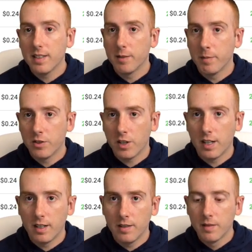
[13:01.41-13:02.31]
is much
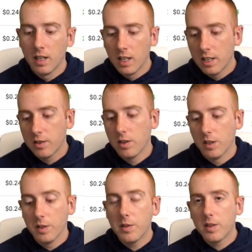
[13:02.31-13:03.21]
higher.
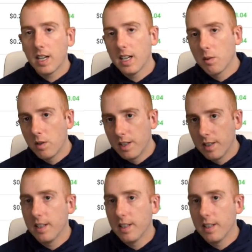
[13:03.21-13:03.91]
So you kind of want to